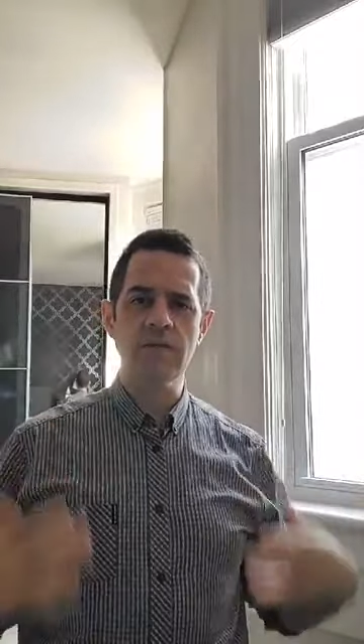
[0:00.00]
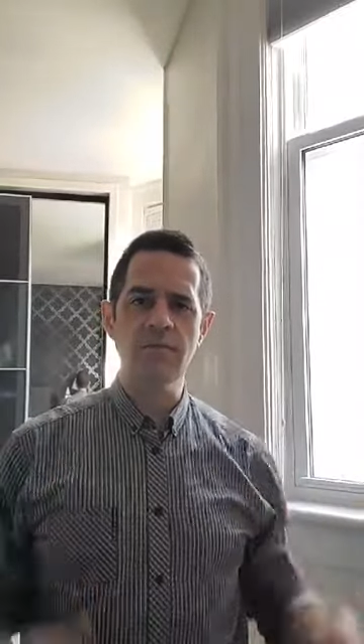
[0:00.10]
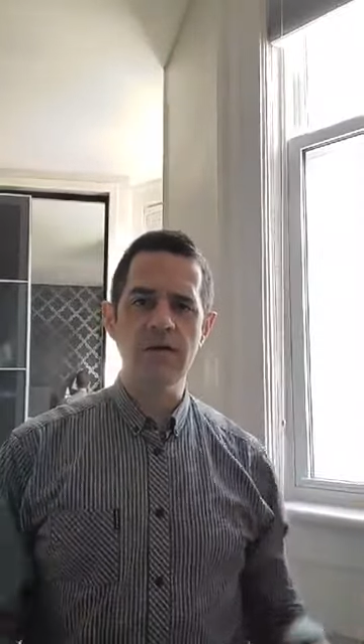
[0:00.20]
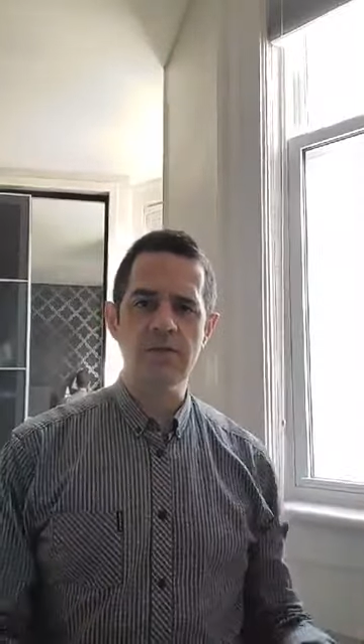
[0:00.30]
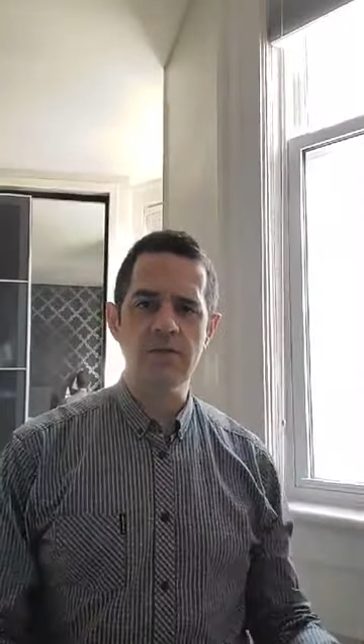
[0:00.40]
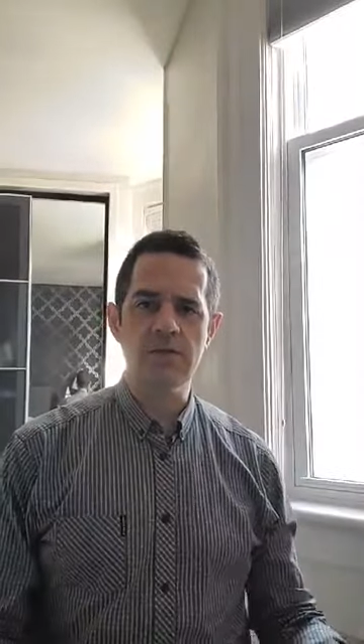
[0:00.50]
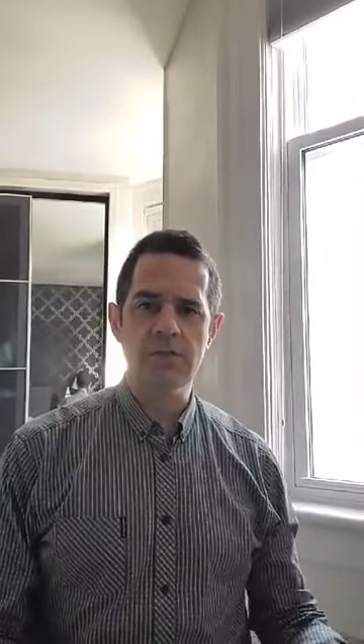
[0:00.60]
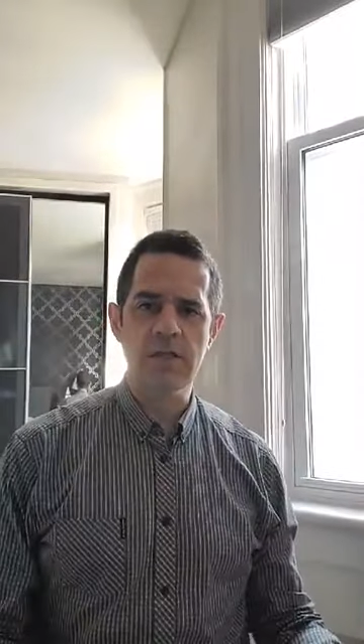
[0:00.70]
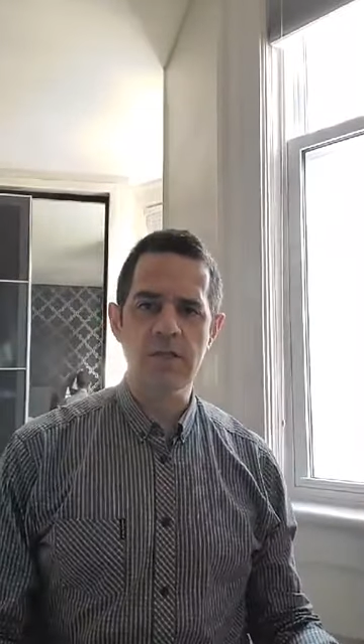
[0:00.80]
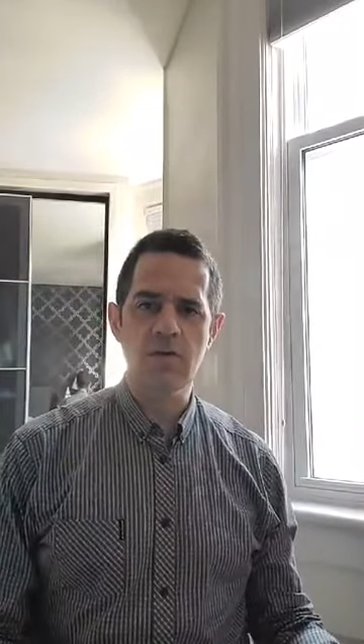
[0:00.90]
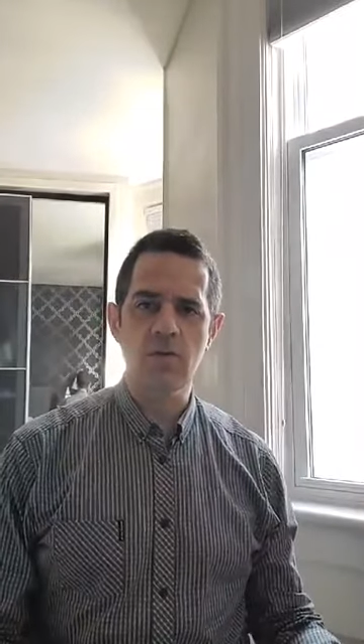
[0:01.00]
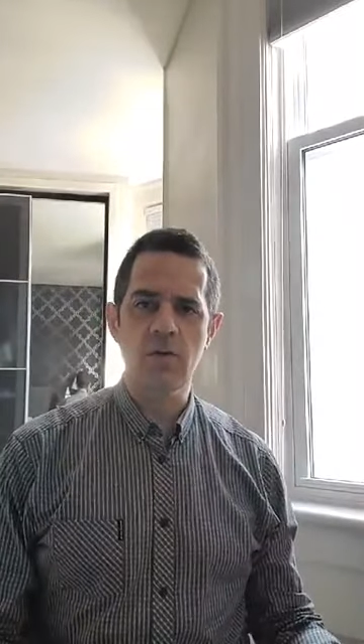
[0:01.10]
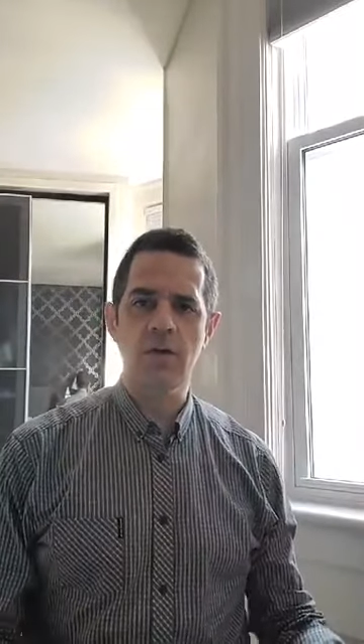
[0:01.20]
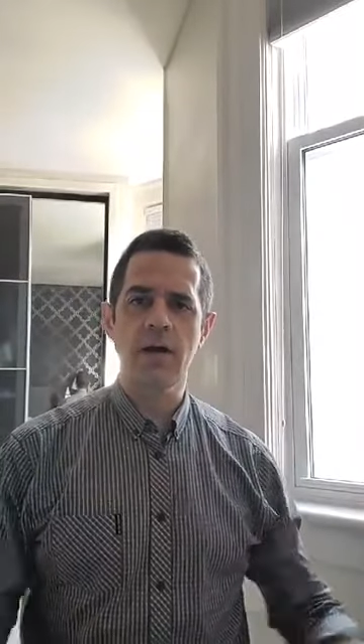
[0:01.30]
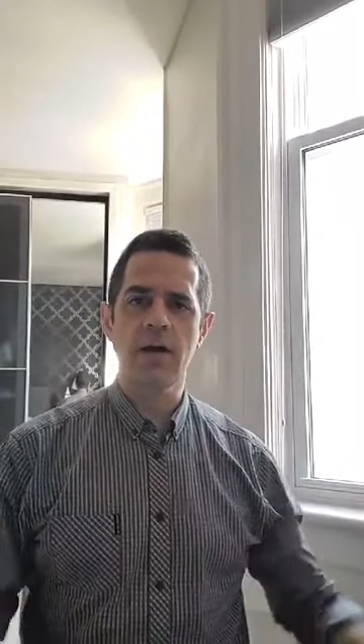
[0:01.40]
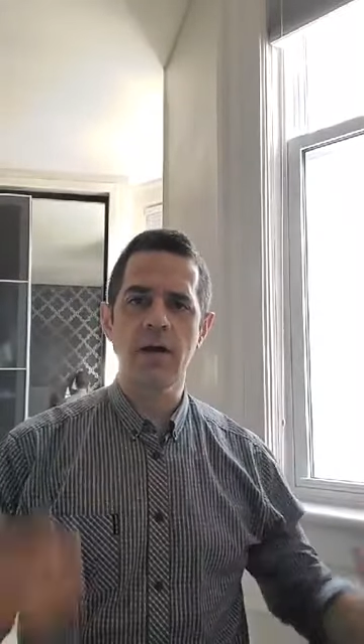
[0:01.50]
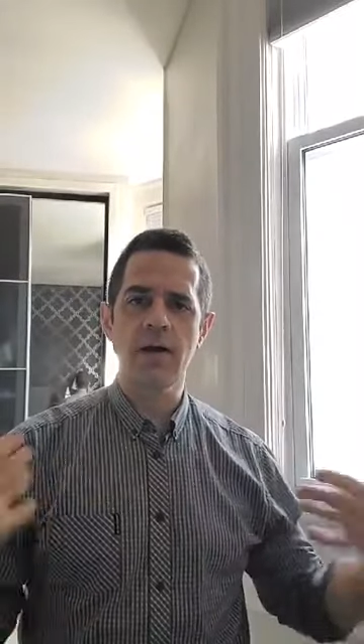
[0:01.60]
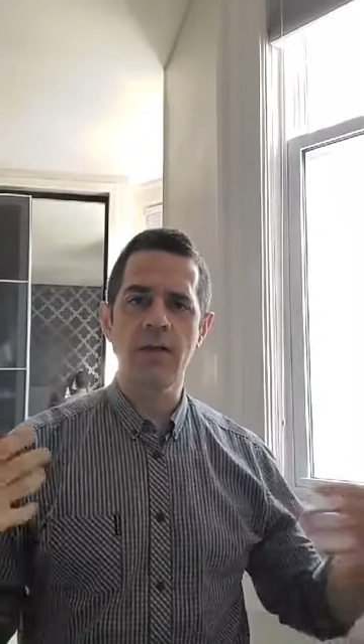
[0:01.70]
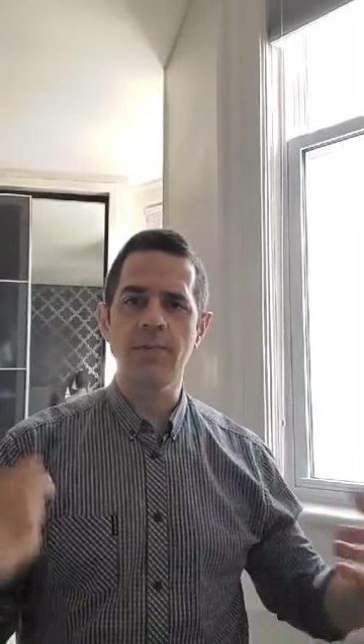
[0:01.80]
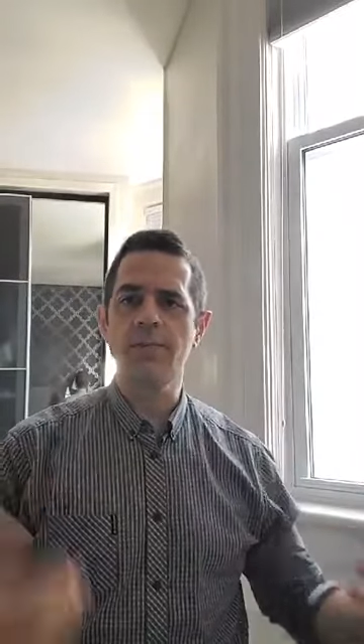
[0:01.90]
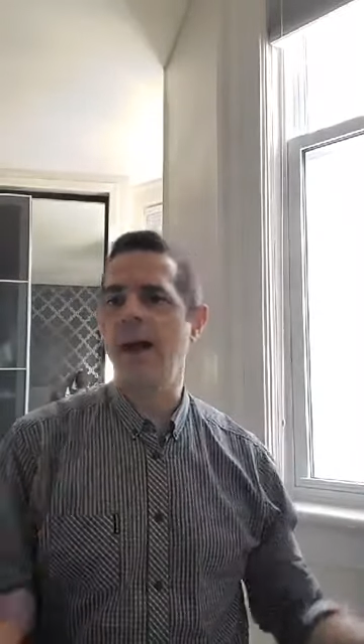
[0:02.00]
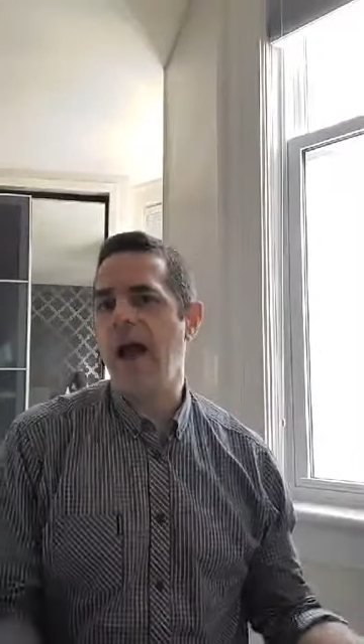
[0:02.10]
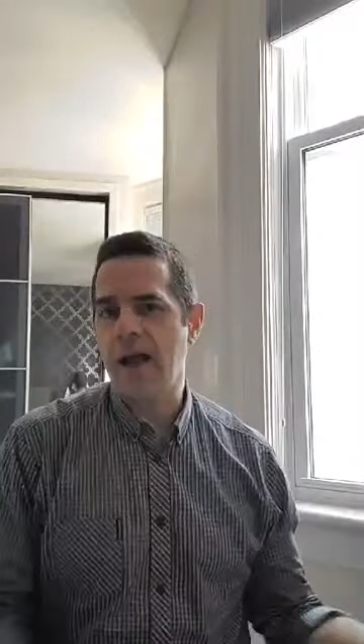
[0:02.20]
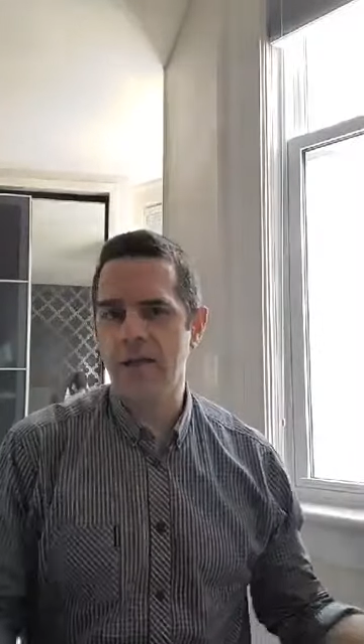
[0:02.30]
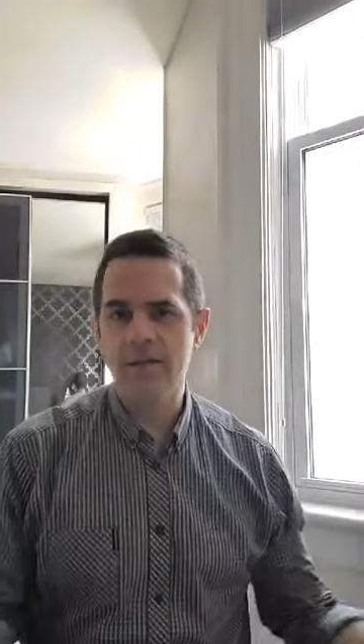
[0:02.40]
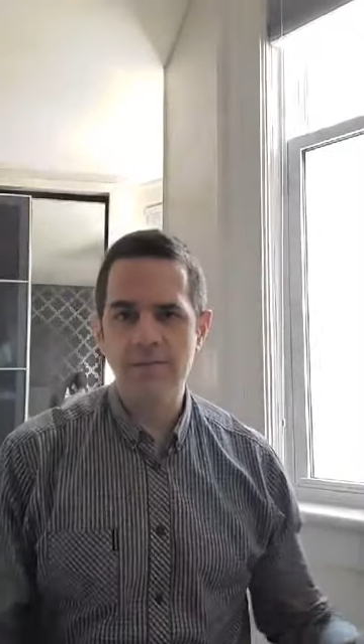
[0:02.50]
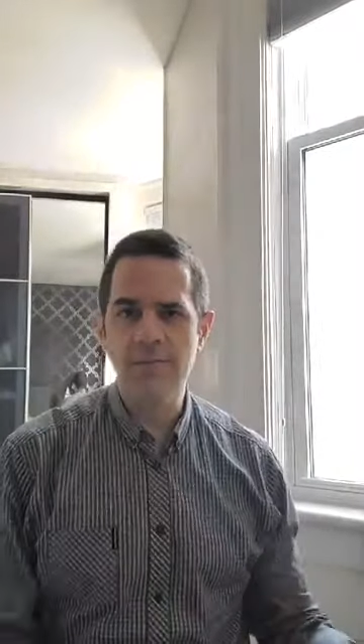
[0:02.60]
muscles in your upper back.